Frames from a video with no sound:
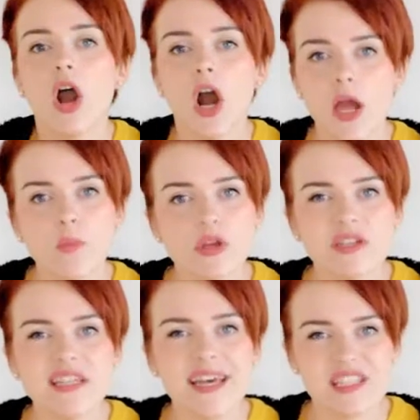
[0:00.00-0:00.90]
I would,
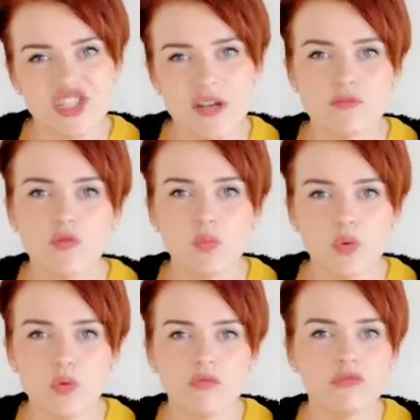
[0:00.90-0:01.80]
as a general
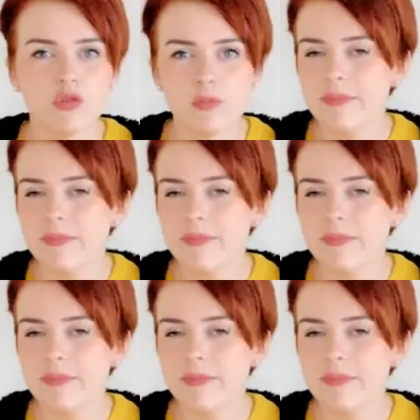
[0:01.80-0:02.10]
rule,